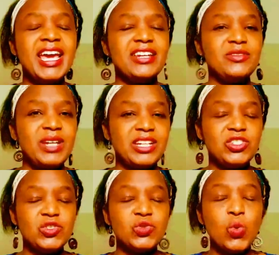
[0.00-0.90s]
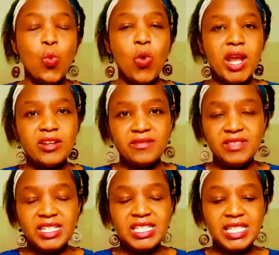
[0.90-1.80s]
and you can choose one
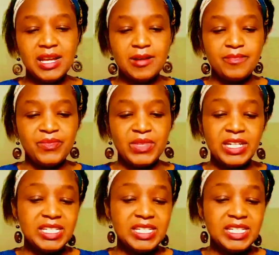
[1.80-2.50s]
of these um,